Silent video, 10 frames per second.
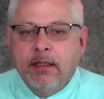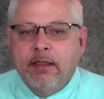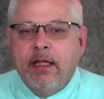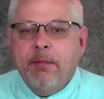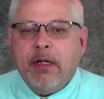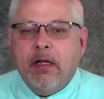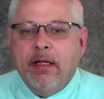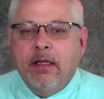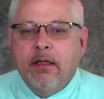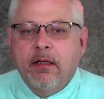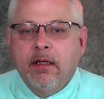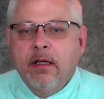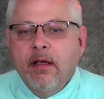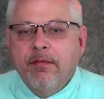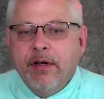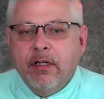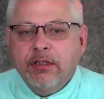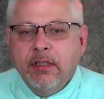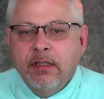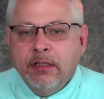Typically, if there
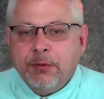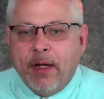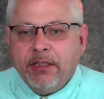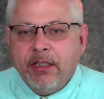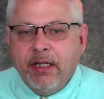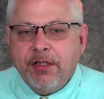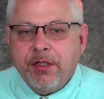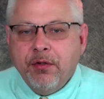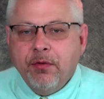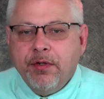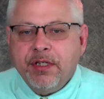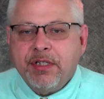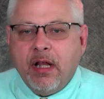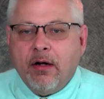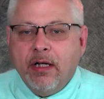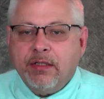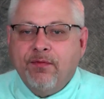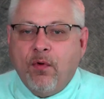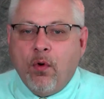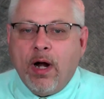is an inspection issue, the seller has
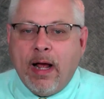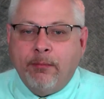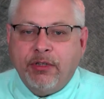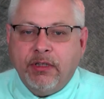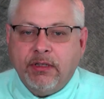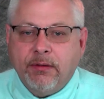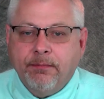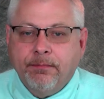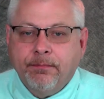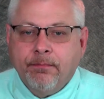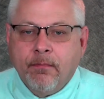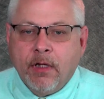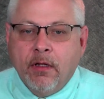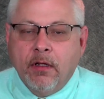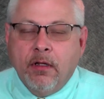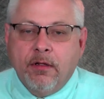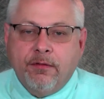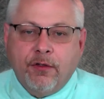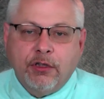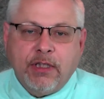4 options. The
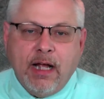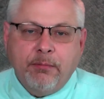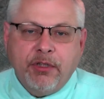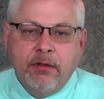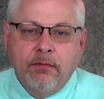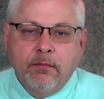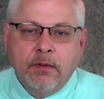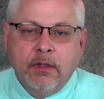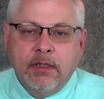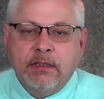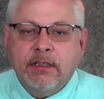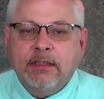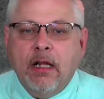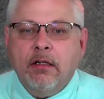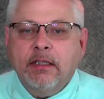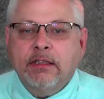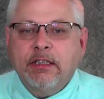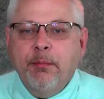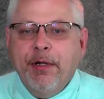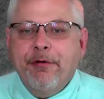first option is the seller can
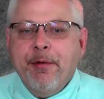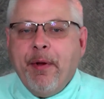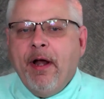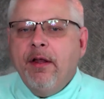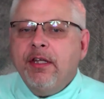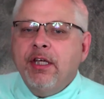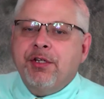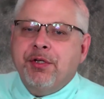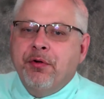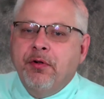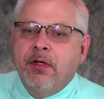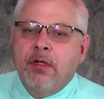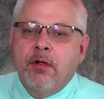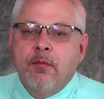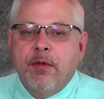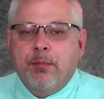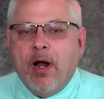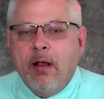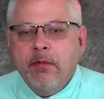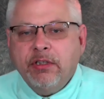simply repair the issue, the
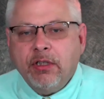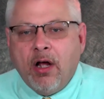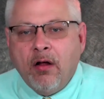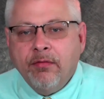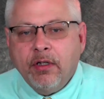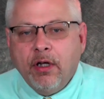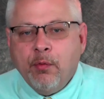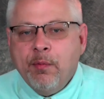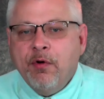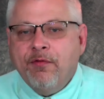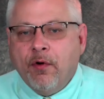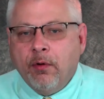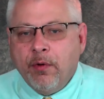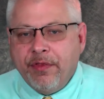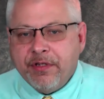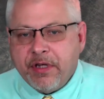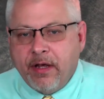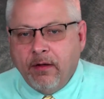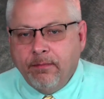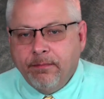problem is solved, and we move forward with the
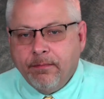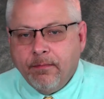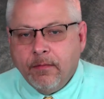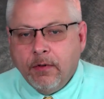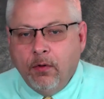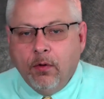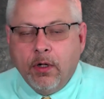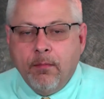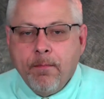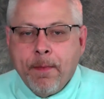sale. Or,